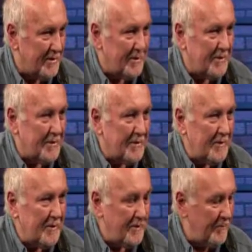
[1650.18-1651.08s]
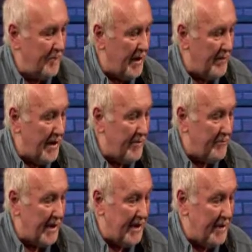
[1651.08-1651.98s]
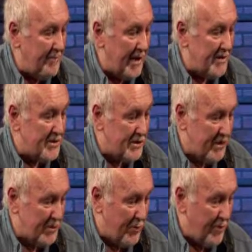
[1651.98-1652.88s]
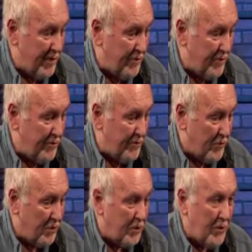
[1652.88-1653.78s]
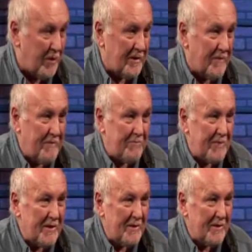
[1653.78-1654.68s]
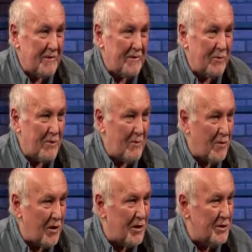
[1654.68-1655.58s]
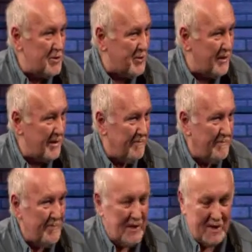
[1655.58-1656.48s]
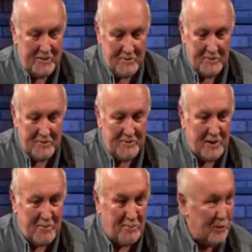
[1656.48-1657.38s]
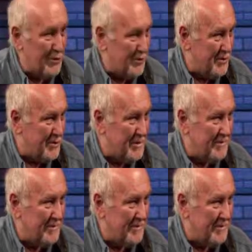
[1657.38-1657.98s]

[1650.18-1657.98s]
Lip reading: And then if I keep that six when we go to the four chord, we're more country than blues.